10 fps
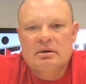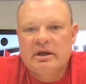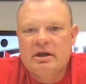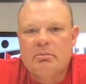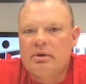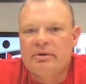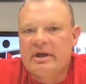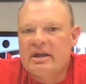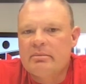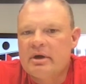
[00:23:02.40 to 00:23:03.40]
He don't bully
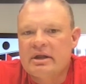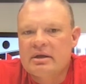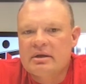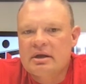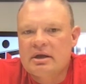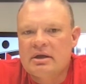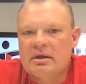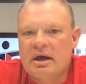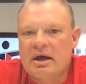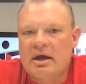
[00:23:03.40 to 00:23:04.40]
anybody. And
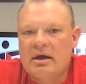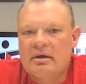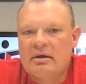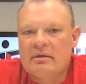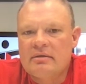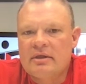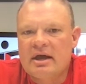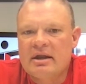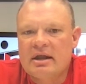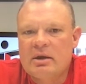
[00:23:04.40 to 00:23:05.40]

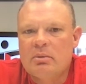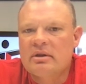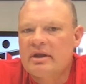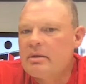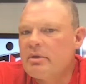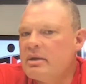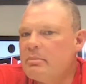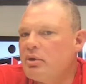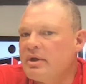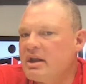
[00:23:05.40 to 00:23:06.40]
that he wouldn't let anybody
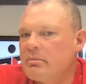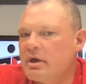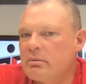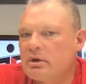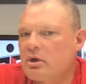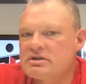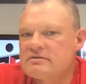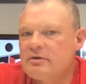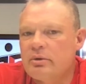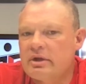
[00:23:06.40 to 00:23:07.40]
bully anybody regardless
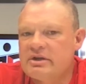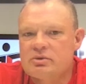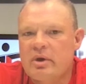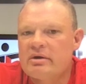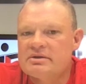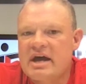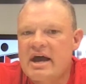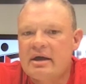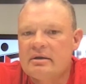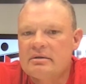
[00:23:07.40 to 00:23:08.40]
of who it is or where it's
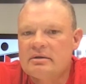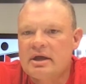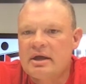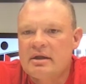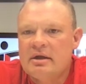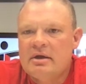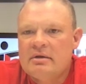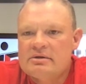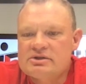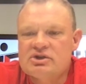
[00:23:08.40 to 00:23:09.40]
at. That,
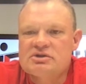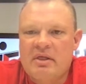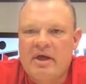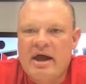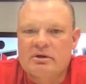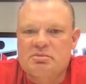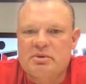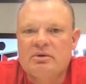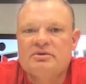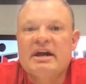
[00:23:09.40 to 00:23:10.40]
excuse my language, but
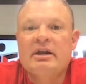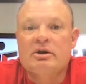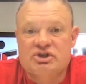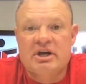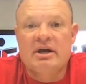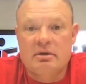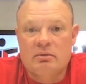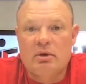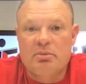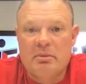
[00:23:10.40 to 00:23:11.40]
he don't take no shit
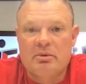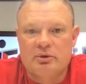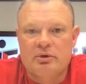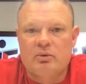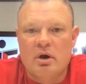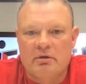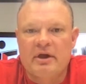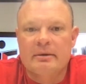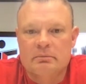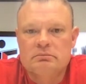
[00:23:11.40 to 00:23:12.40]
when people are doing the wrong
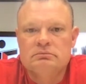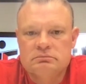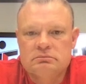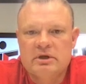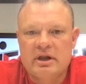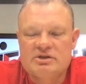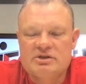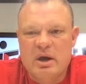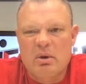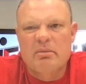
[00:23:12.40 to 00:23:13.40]
thing. And that's
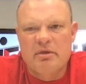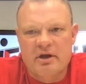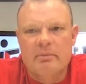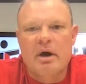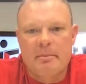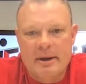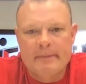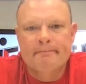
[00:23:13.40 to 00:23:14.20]
what I want them to think about me.